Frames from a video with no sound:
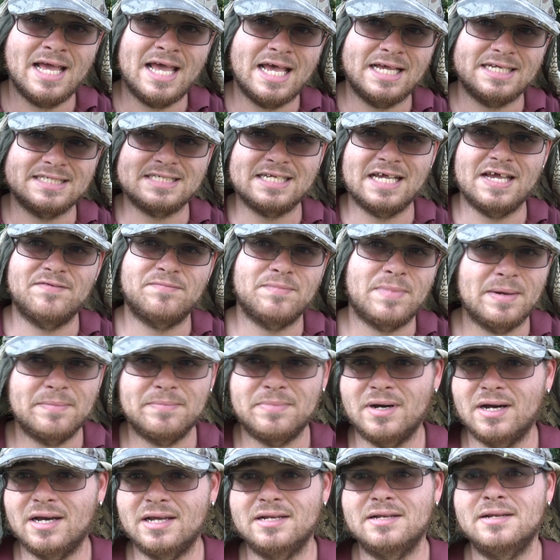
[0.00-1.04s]
has saved my
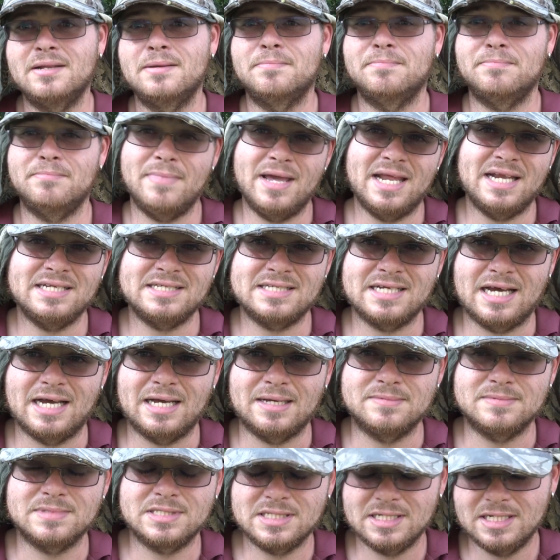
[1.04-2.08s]
butt many
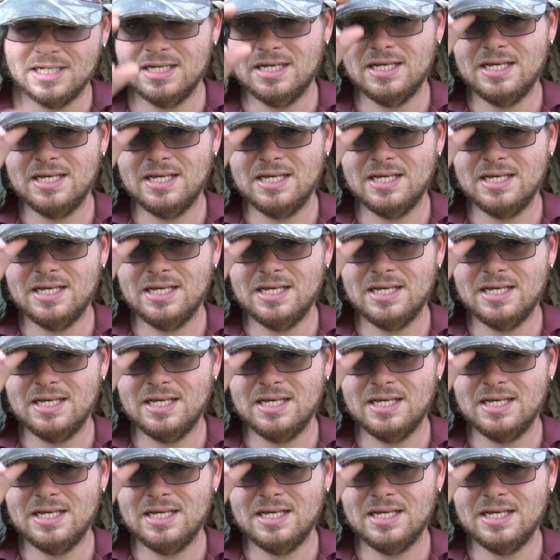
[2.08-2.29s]
times